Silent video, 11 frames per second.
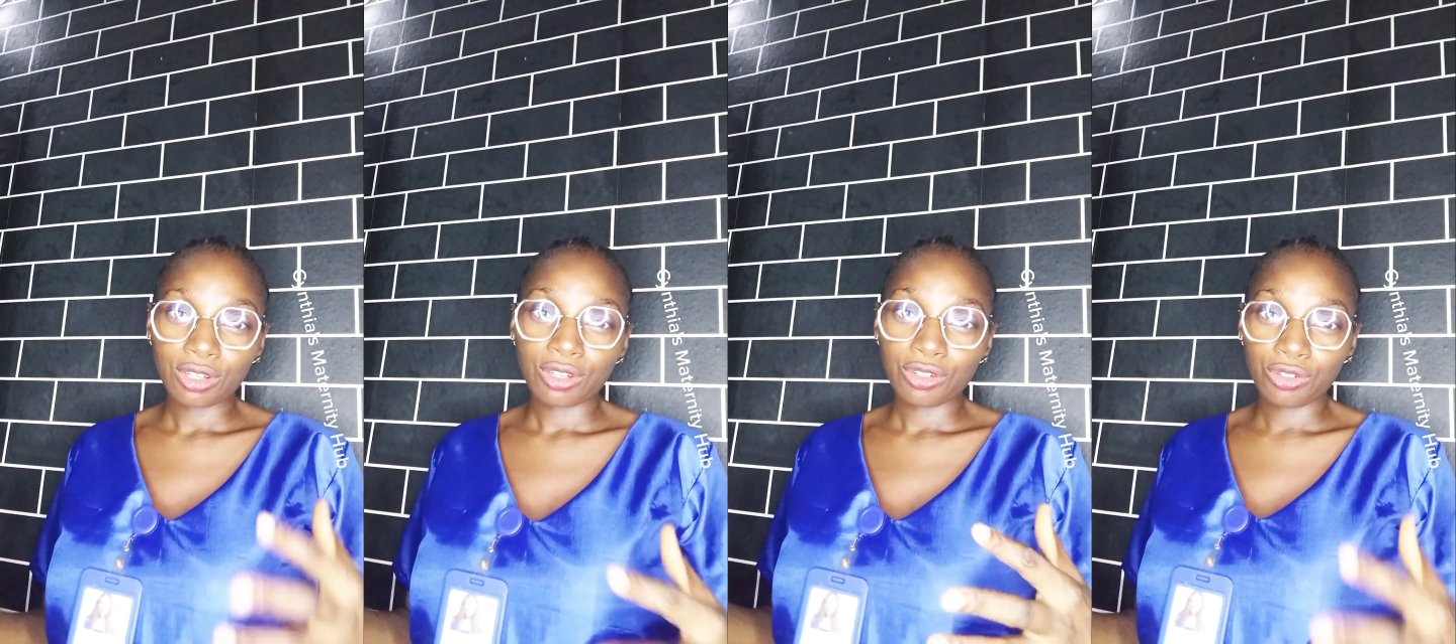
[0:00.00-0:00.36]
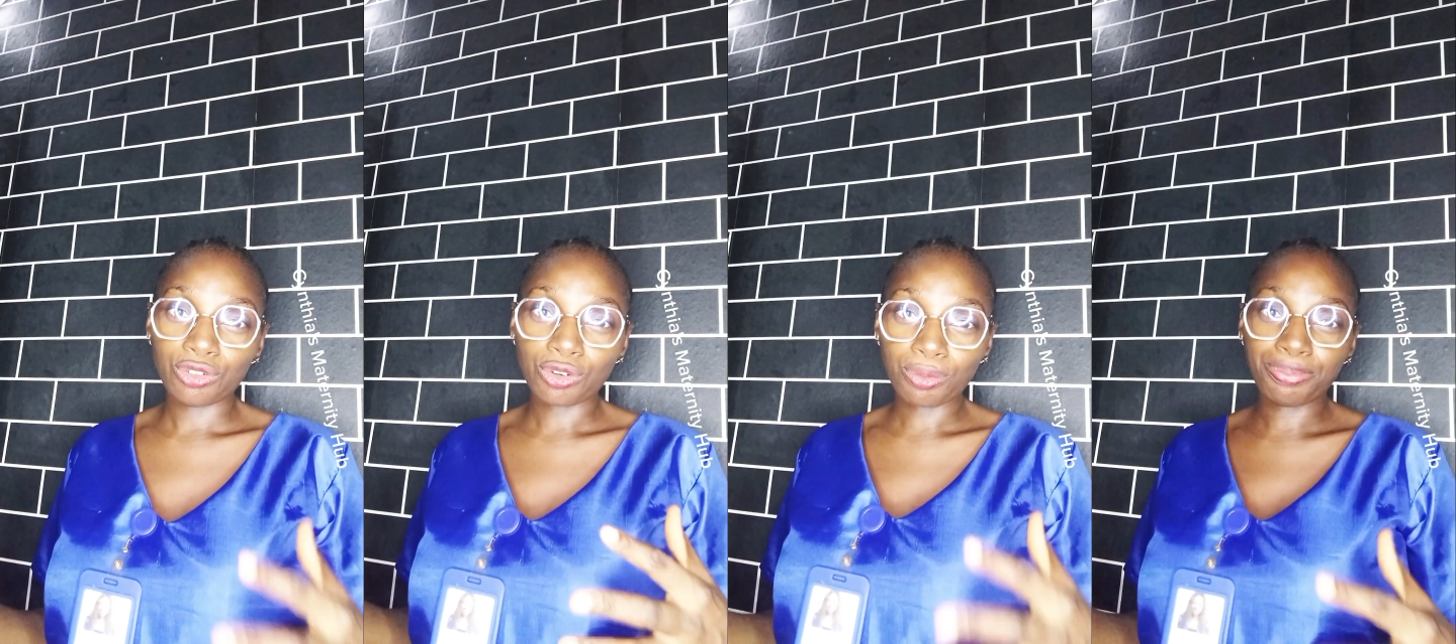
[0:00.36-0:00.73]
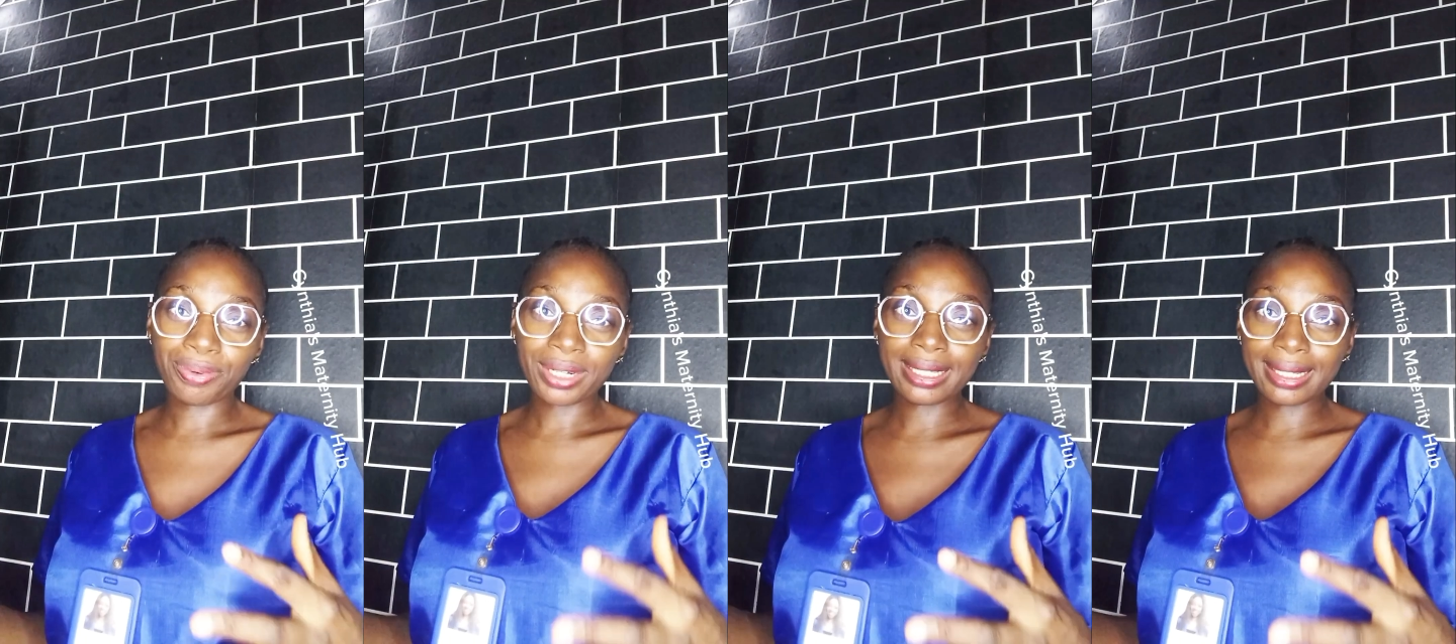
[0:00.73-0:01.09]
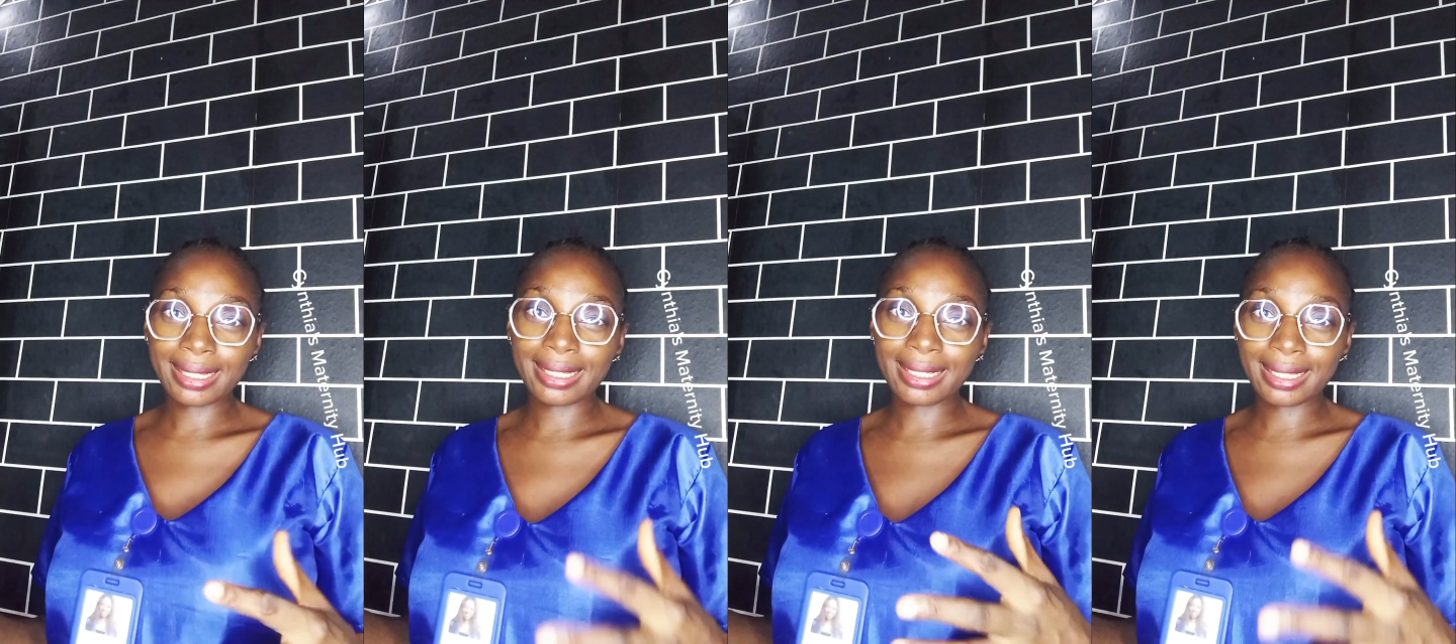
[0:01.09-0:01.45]
your breast is
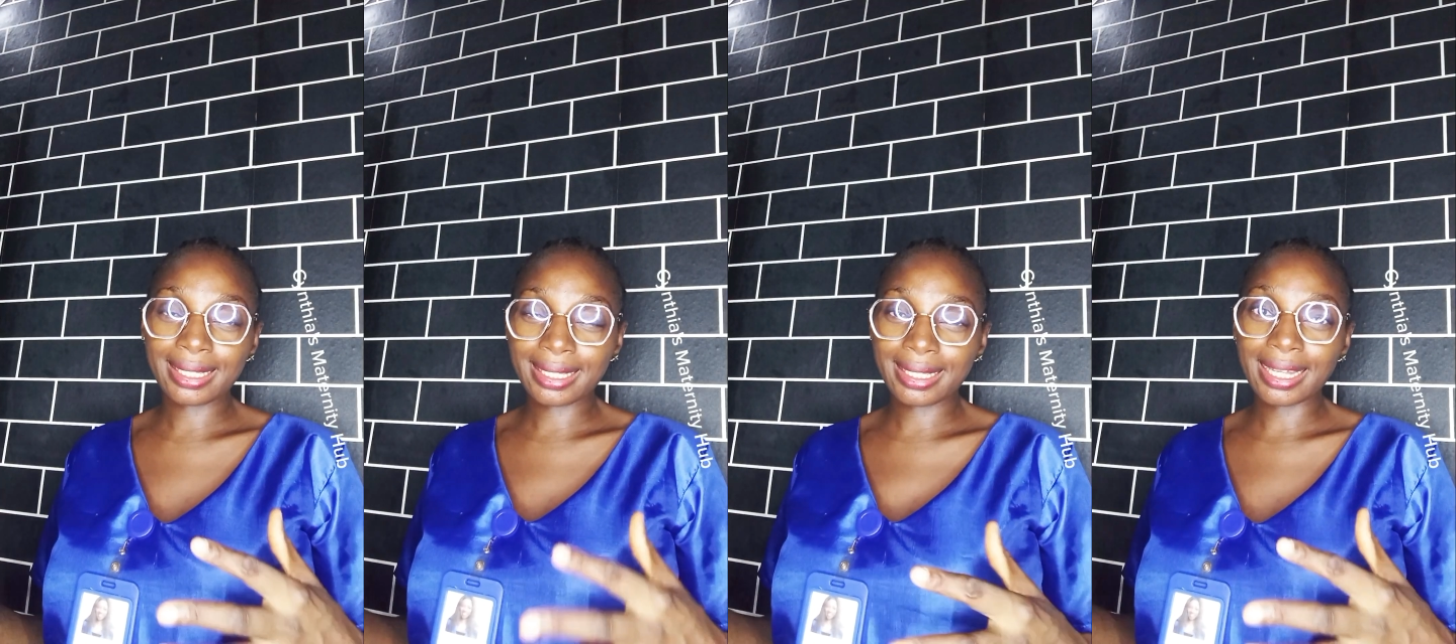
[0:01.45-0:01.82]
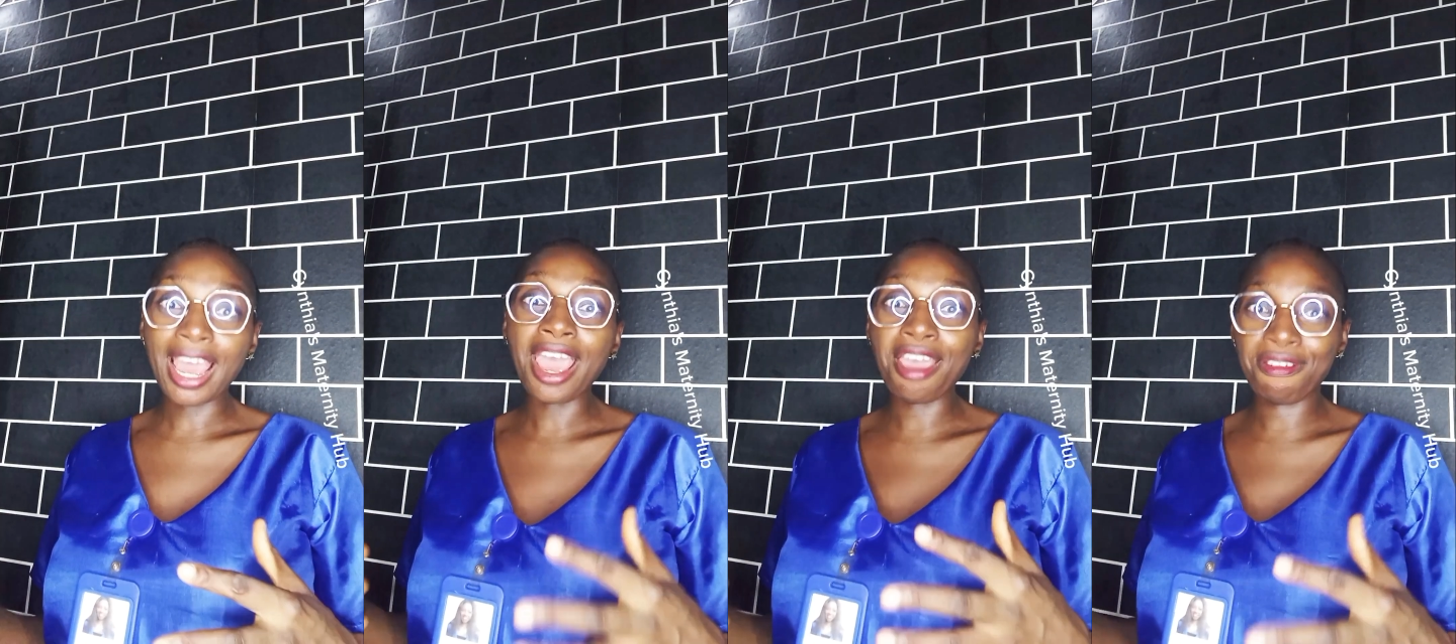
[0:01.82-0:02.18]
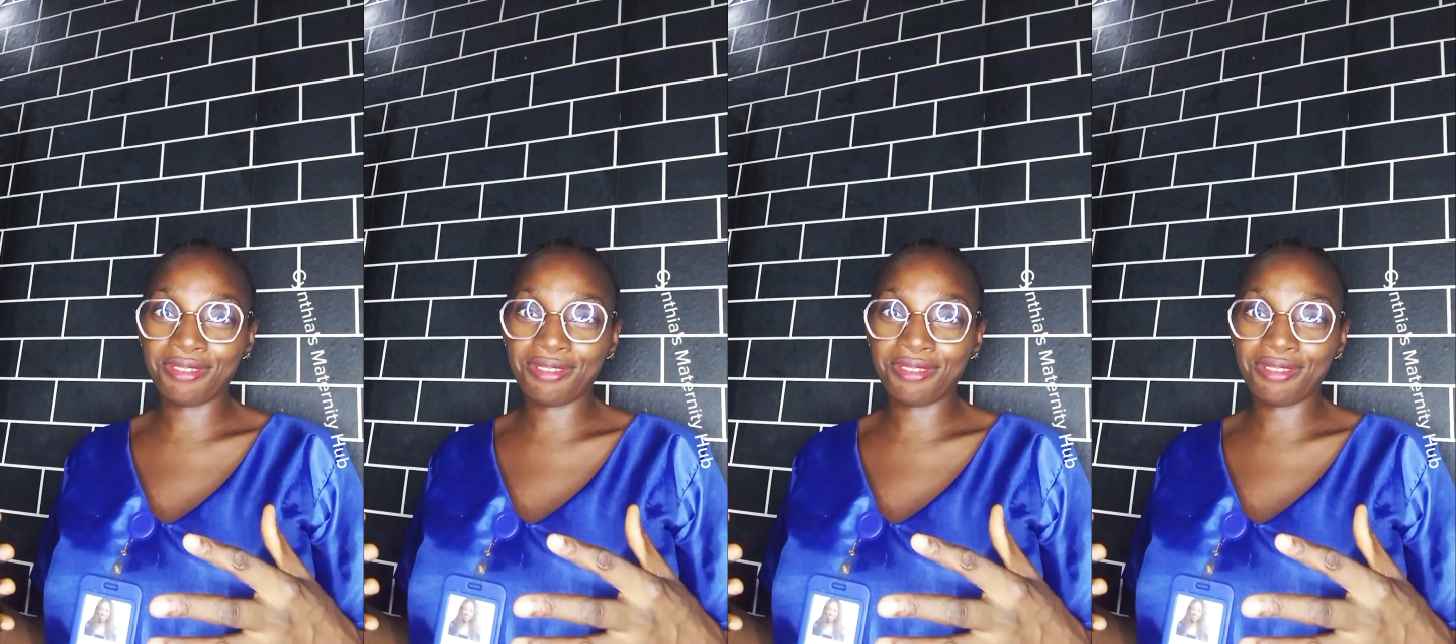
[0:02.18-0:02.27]
heavy